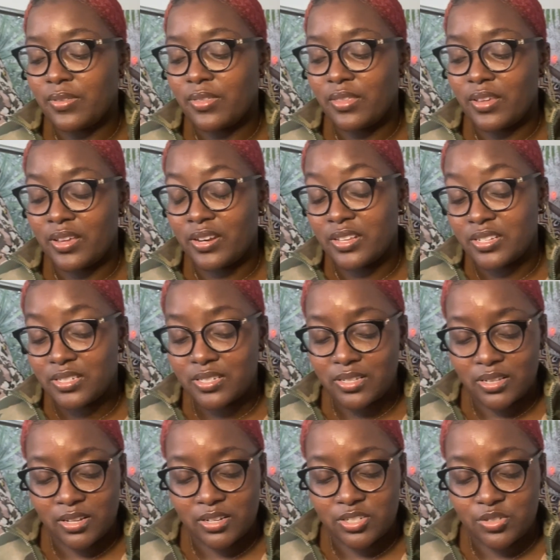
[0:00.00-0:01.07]
it is
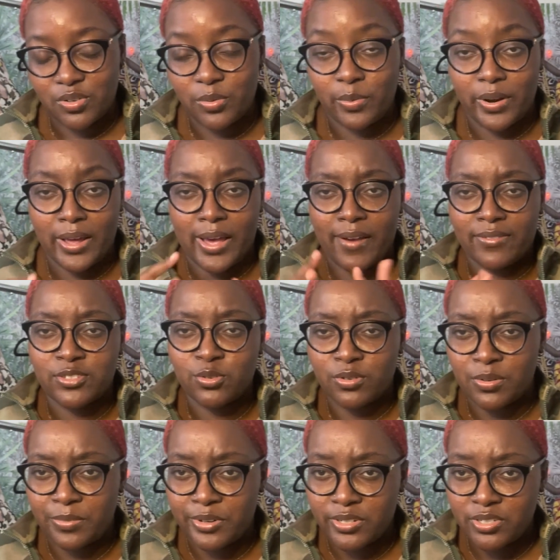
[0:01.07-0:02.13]
luxury, but I have Tory
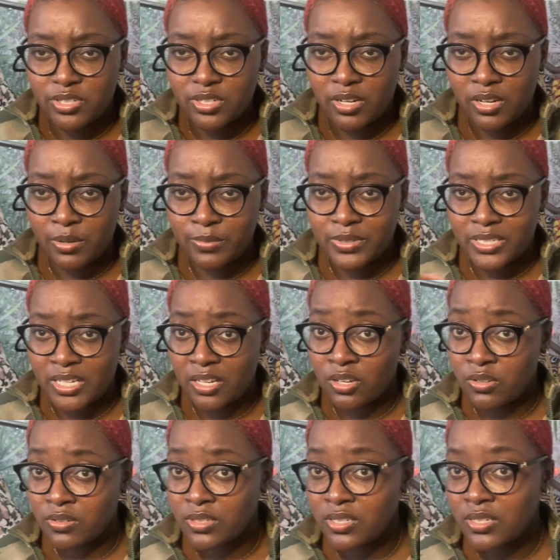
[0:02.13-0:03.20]
Burch
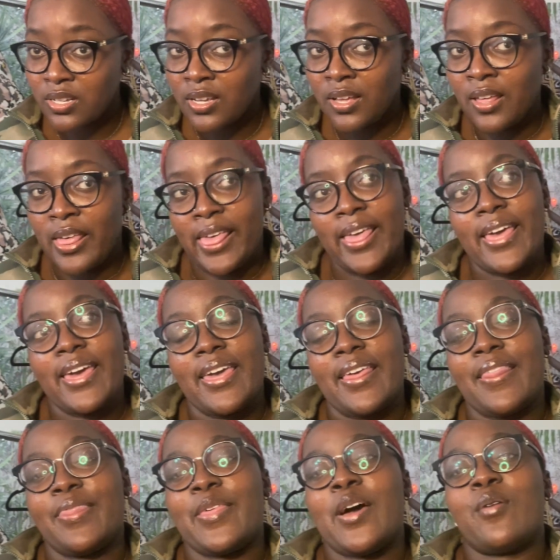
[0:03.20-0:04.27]
sandals,
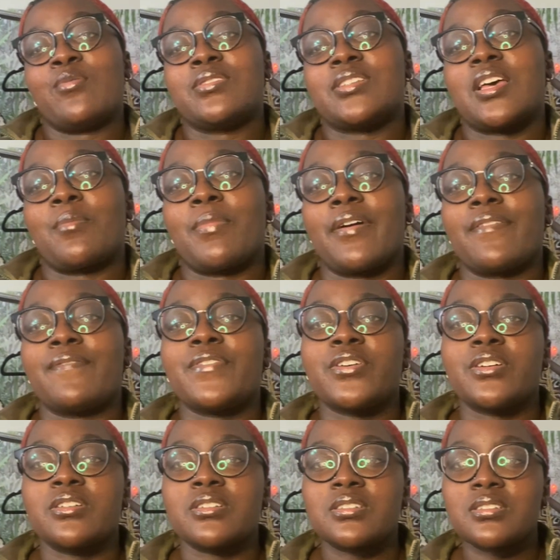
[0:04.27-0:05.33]
and that was like my
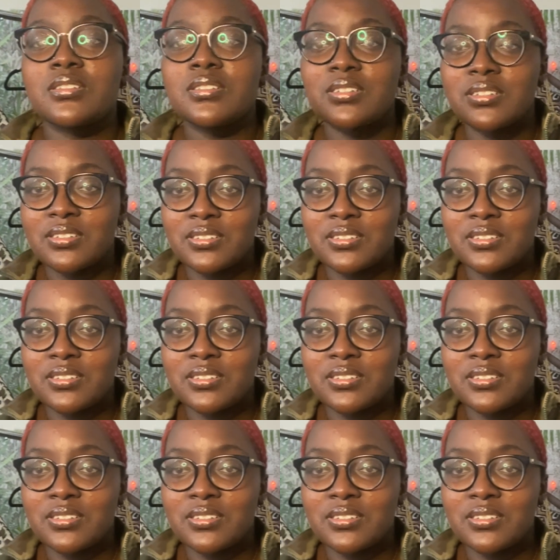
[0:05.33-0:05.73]
first